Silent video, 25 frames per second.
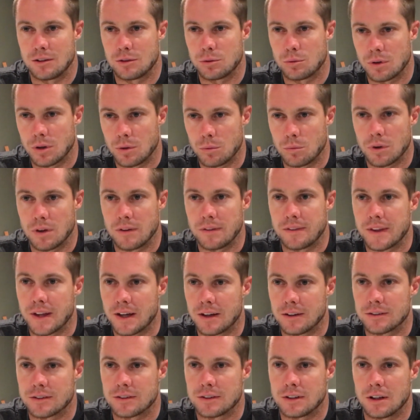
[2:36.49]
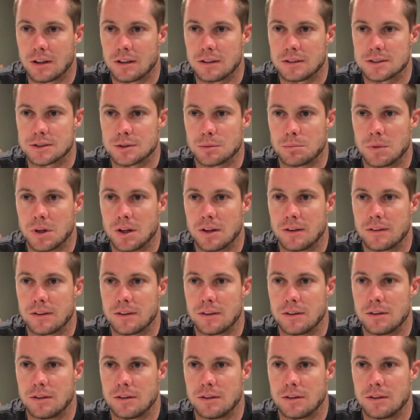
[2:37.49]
$21,000 a month